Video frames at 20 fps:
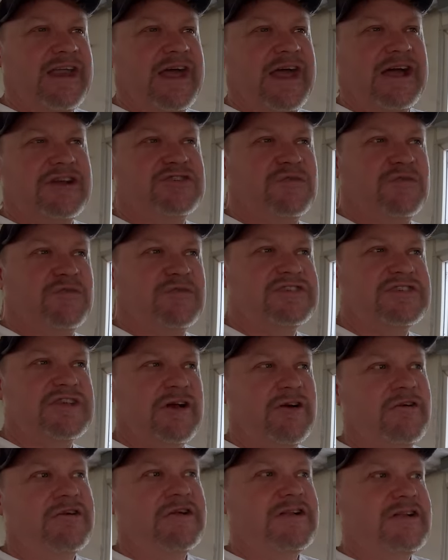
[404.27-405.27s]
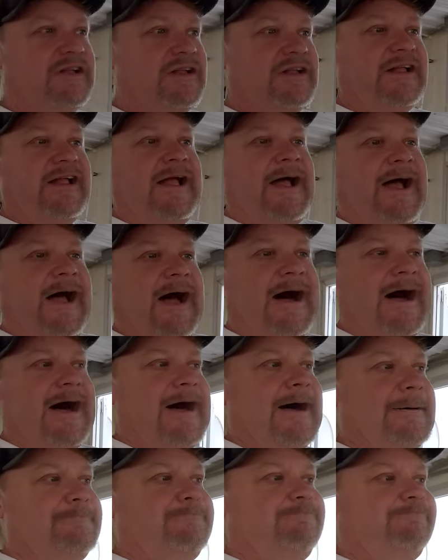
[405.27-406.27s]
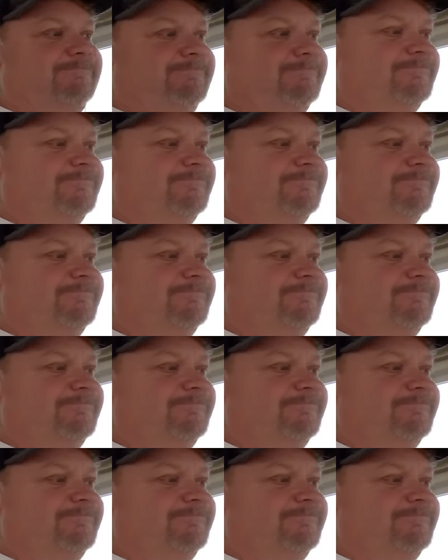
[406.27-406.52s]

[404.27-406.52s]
natural. So um,